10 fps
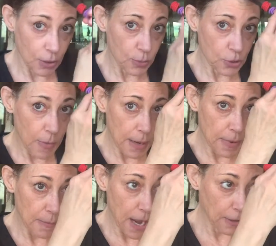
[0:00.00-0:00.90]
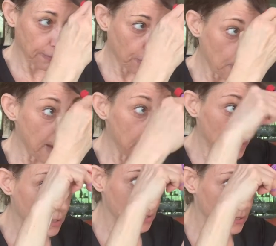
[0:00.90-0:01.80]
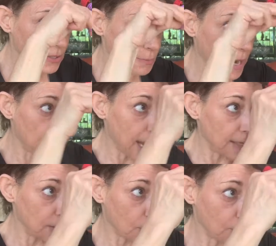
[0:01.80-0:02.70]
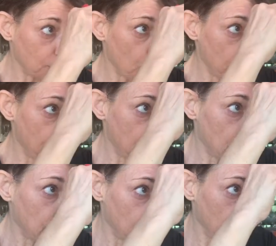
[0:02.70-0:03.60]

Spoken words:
which might be better for me since my ends are so thin.